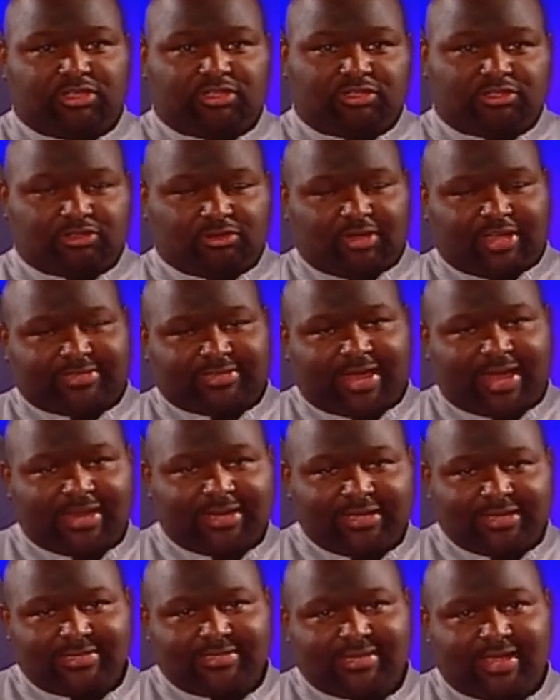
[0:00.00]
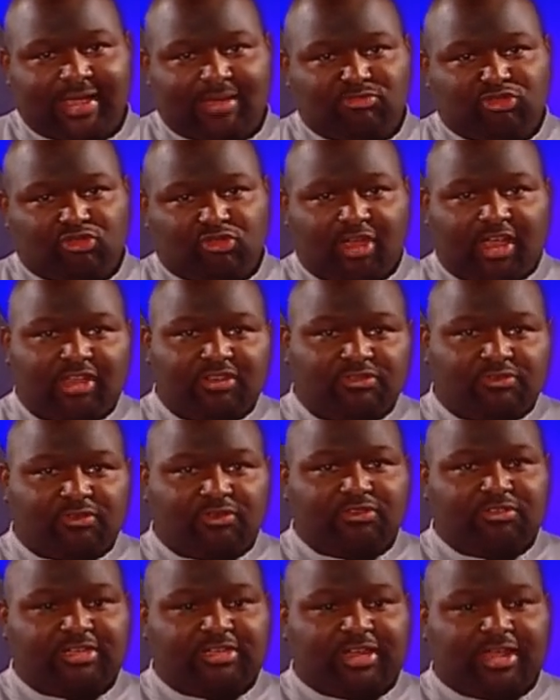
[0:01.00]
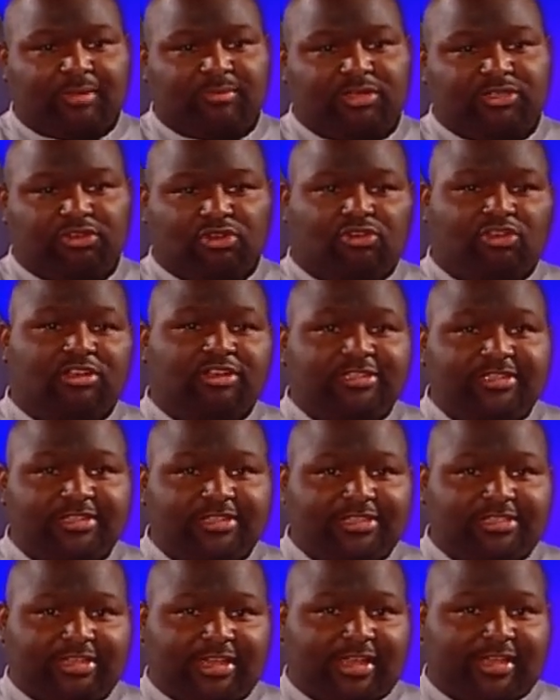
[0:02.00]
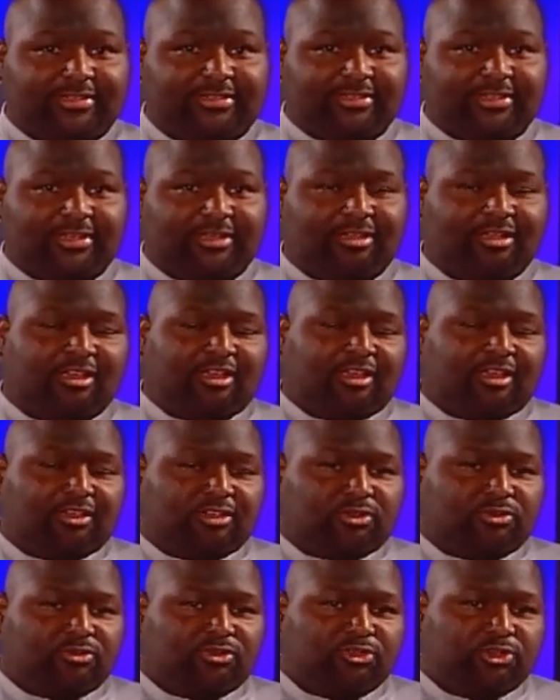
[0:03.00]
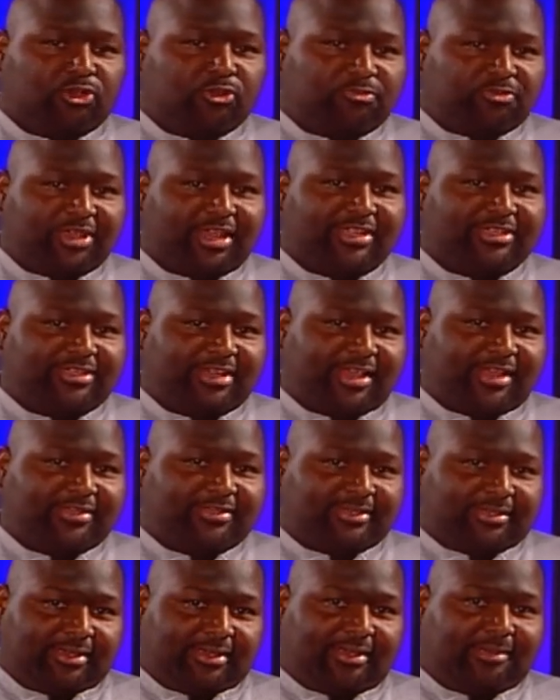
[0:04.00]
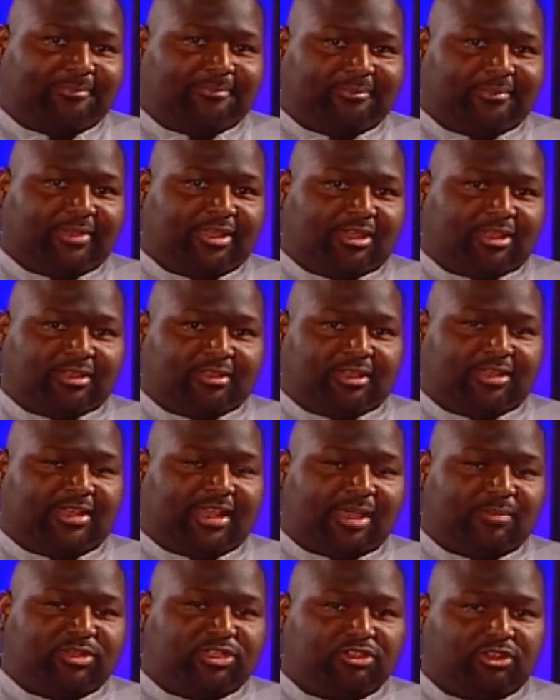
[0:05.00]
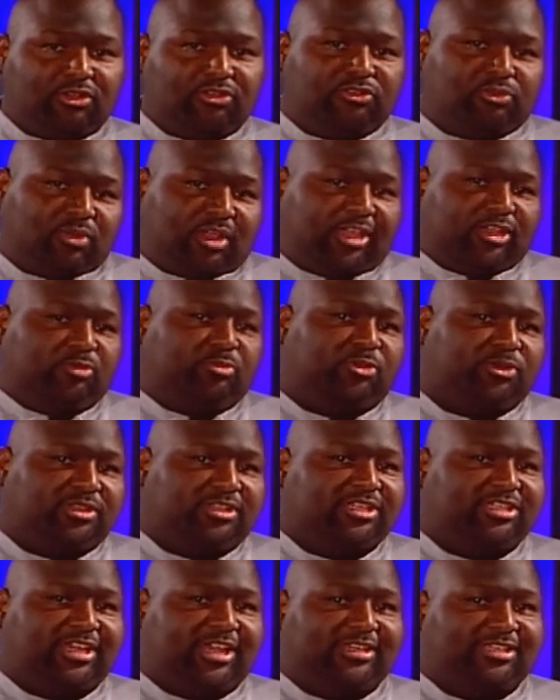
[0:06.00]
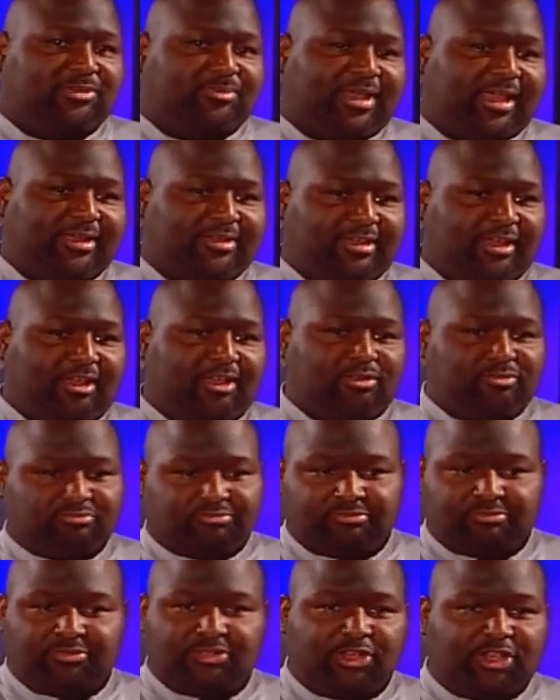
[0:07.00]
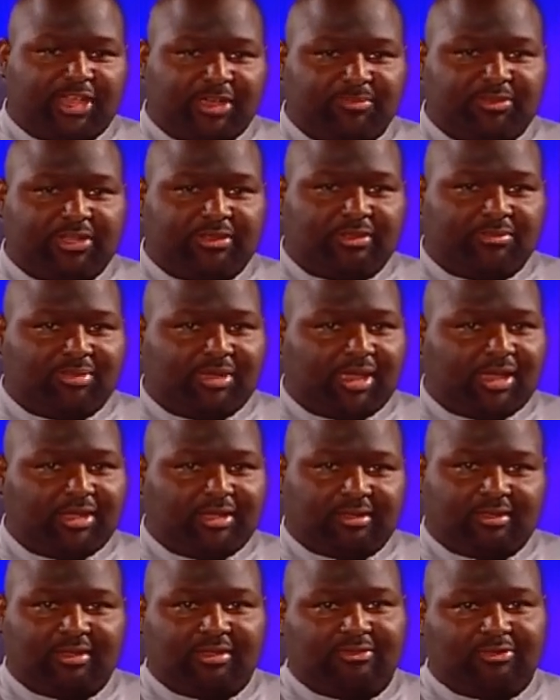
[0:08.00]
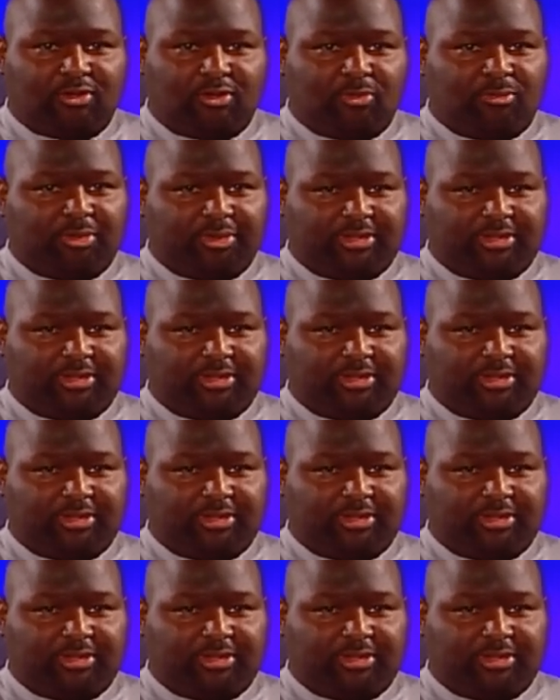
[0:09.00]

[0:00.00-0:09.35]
So as Alakazam transfers the damage onto the Chancy, you scoop that Chancy up, the damage goes away, you put the Chancy back down, you empty the bank, it's open